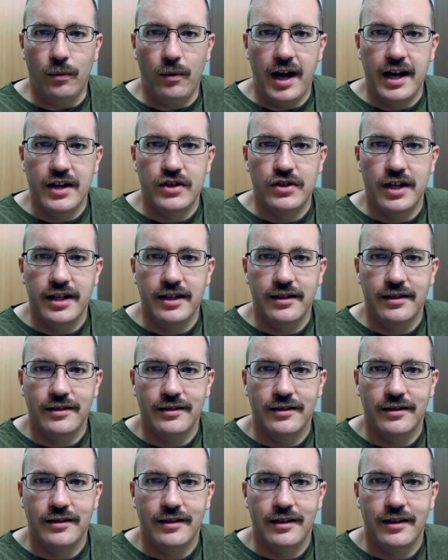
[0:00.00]
watching,
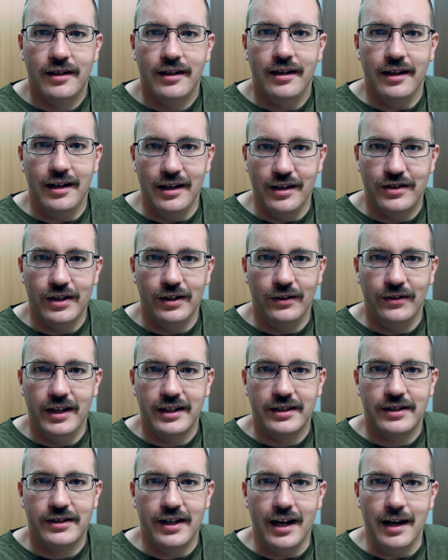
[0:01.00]
and until
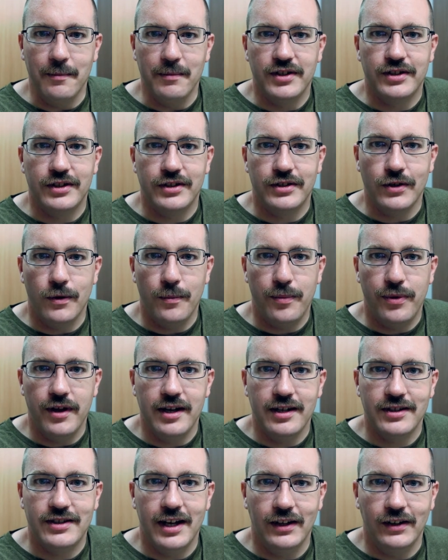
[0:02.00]
next time, this is Soap
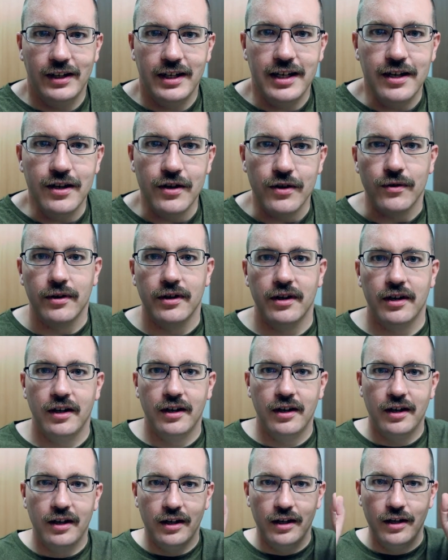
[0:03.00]
Thing telling you,
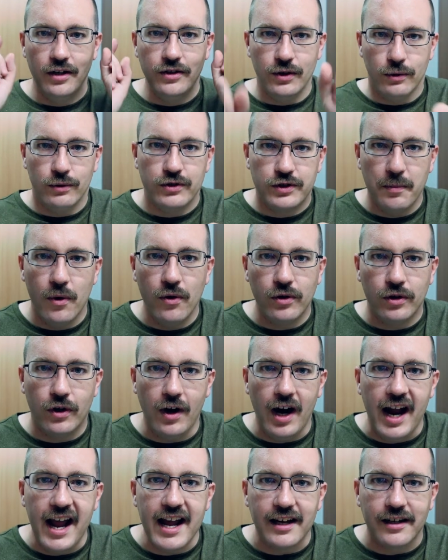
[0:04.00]
don't smoke
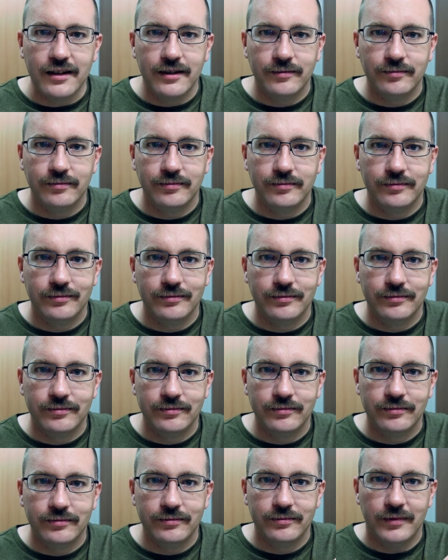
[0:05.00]
crack,
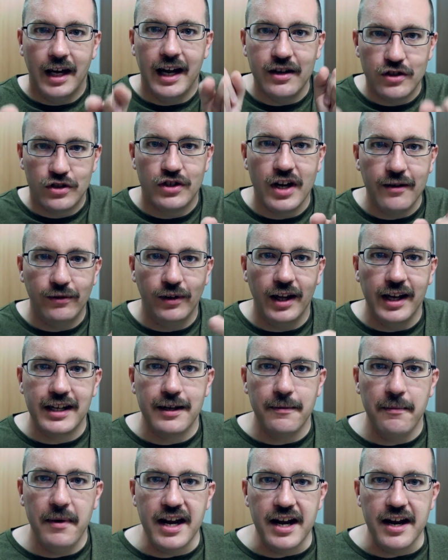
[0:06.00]
and shave like
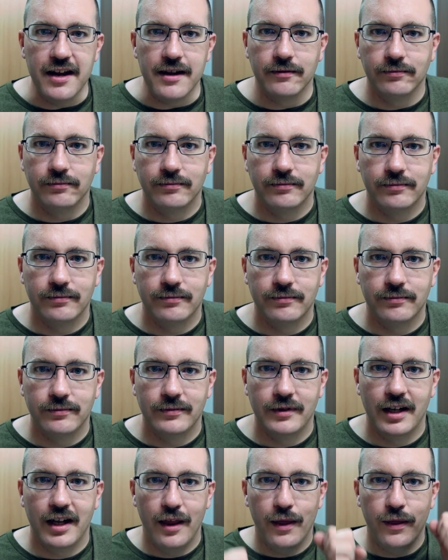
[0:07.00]
you mean it.
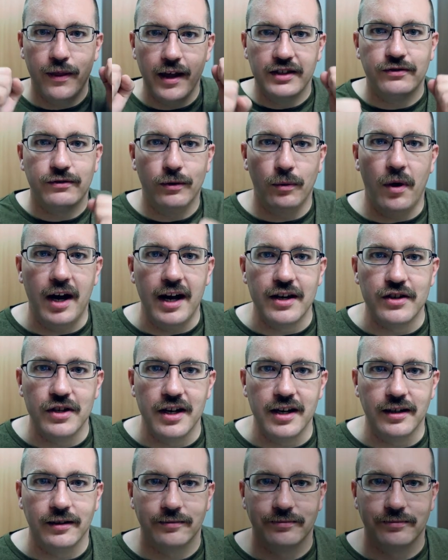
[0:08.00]
Thanks for watching.